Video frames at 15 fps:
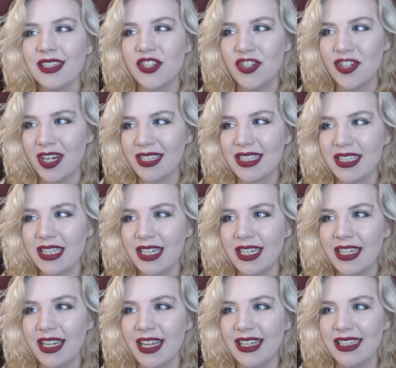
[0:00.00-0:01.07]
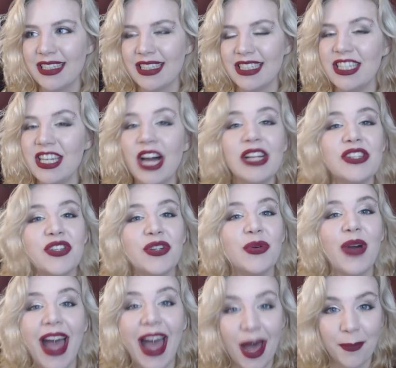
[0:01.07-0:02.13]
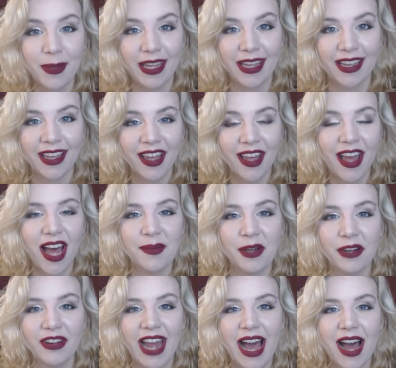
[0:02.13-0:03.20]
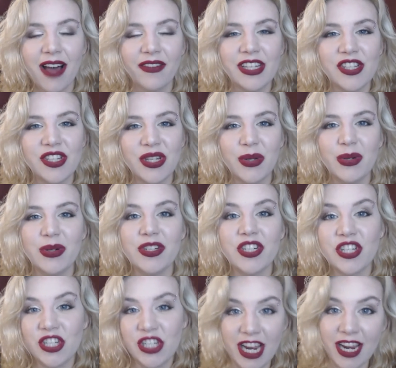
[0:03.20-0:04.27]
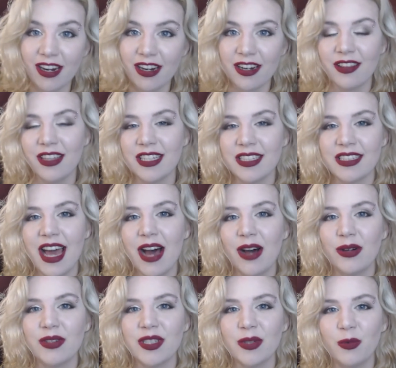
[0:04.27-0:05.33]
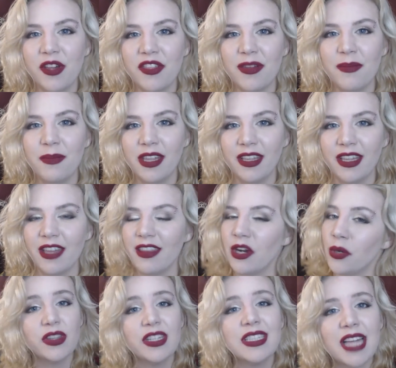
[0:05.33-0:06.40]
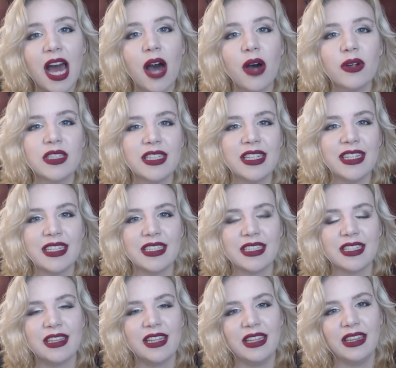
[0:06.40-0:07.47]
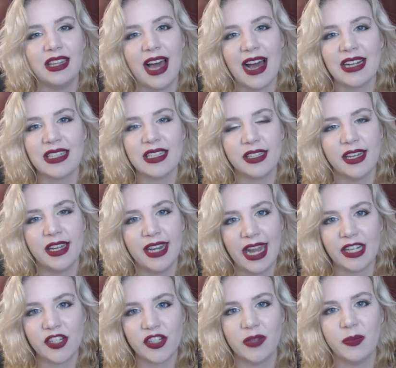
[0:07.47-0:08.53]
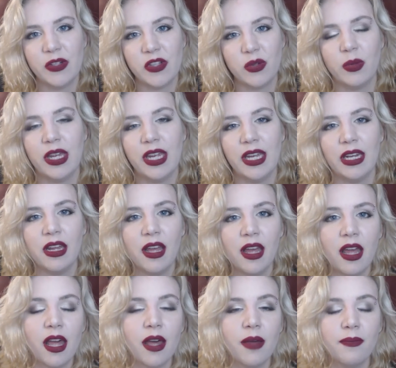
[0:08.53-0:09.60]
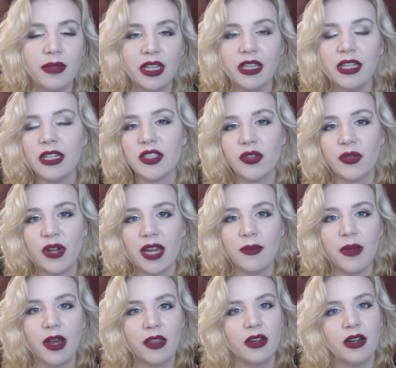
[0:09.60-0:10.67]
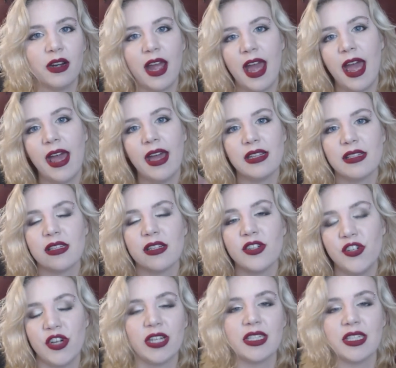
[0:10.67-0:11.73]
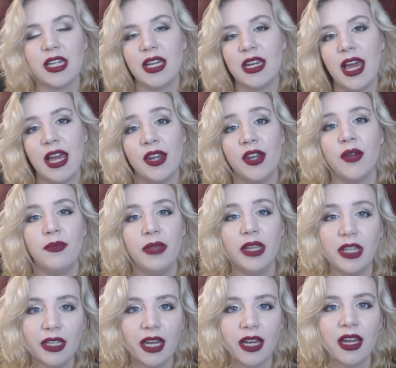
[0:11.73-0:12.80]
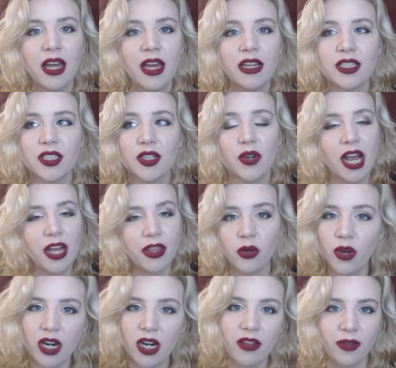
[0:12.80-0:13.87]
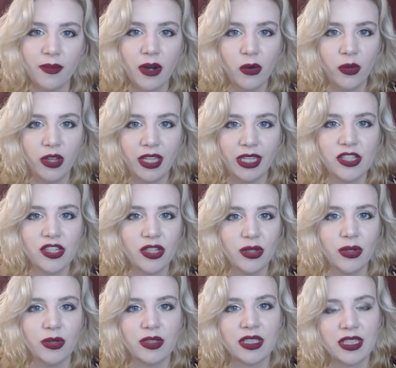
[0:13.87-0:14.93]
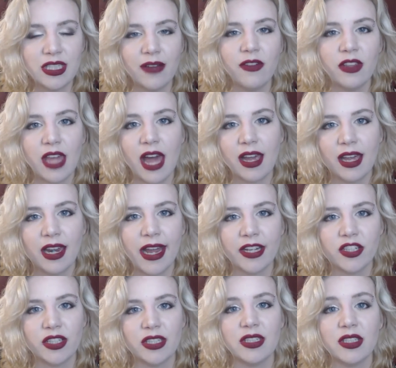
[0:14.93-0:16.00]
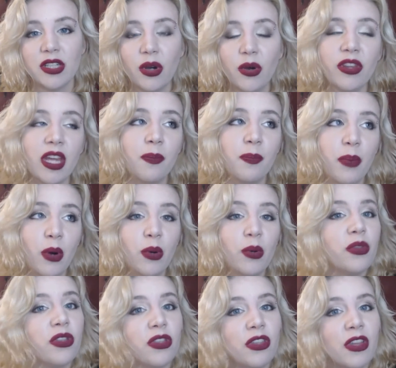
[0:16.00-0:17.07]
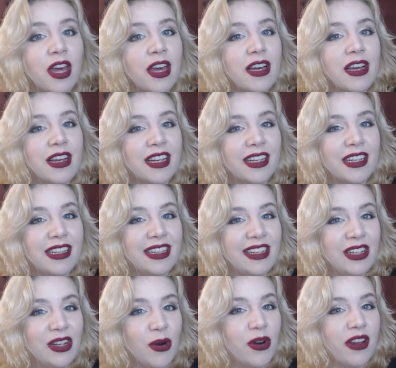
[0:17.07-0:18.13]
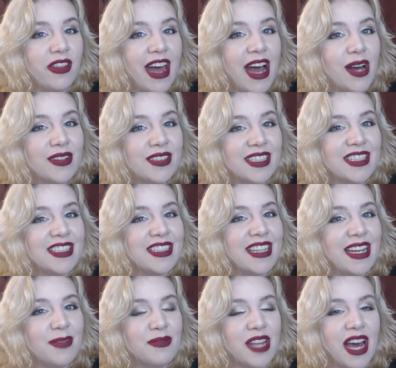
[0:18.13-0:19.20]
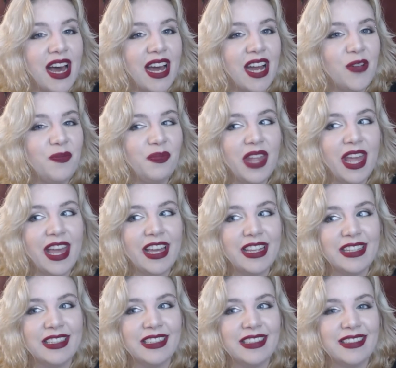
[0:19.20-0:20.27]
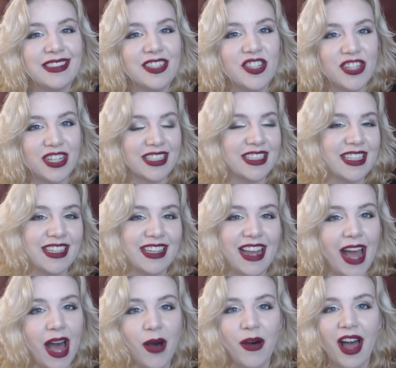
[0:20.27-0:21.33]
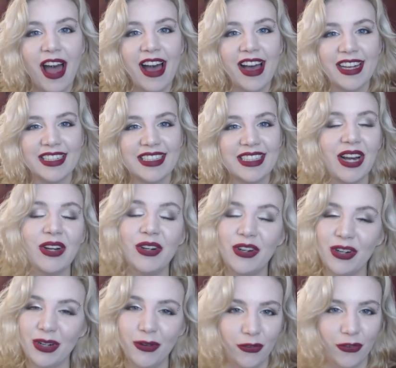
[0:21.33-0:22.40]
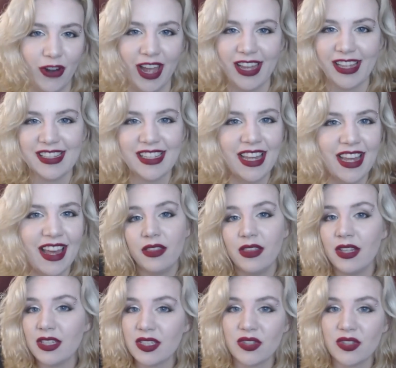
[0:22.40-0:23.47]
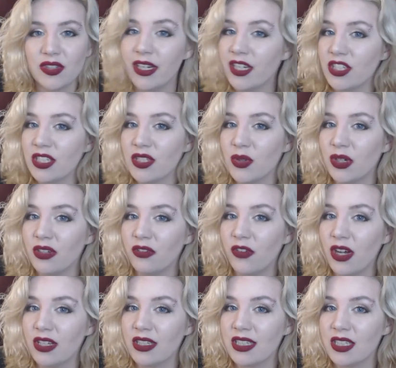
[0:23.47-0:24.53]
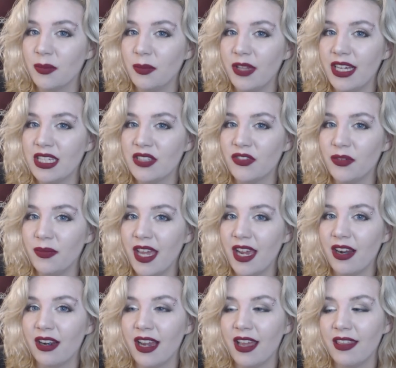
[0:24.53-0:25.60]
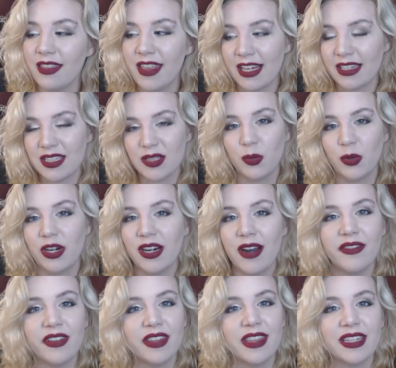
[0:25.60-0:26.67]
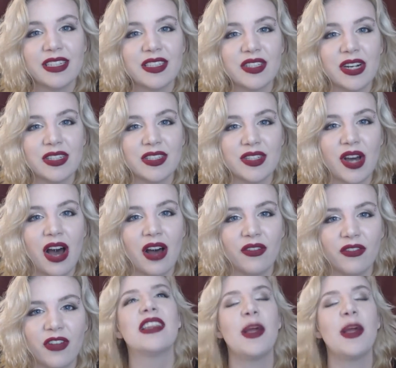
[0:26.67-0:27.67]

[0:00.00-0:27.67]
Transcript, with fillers: Justin is none too happy about having to share this house with Amelia. So this house is the last connection between Amelia's grandmother and Justin and Amelia. So neither one of them are willing to sever that connection. So they both go to the house at the same time and Justin now has a girlfriend and the story just sort of falls into place from there and that's where everything starts off.